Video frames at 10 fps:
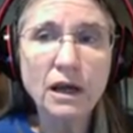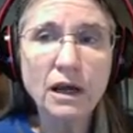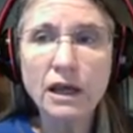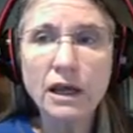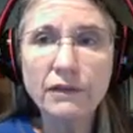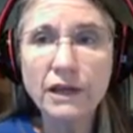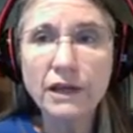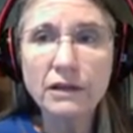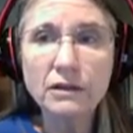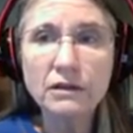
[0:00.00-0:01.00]
and
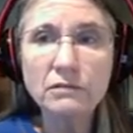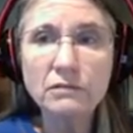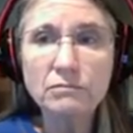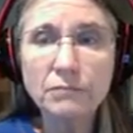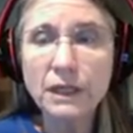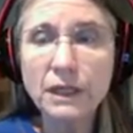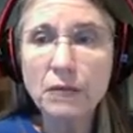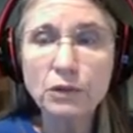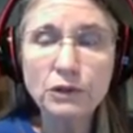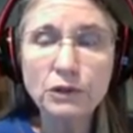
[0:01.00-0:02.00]
then be
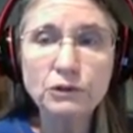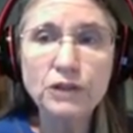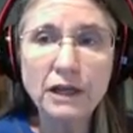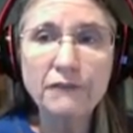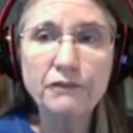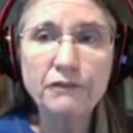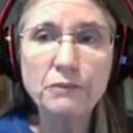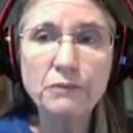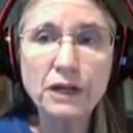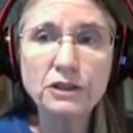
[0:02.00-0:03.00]
able to use that
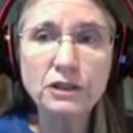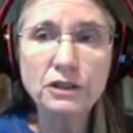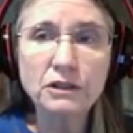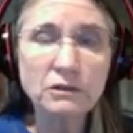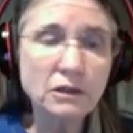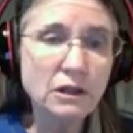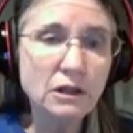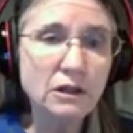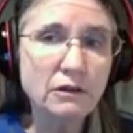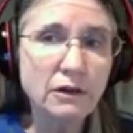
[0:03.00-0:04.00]
information
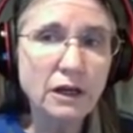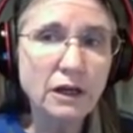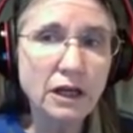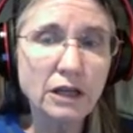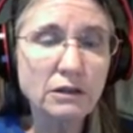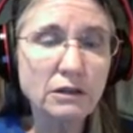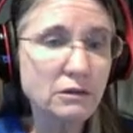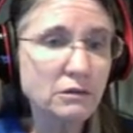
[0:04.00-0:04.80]
in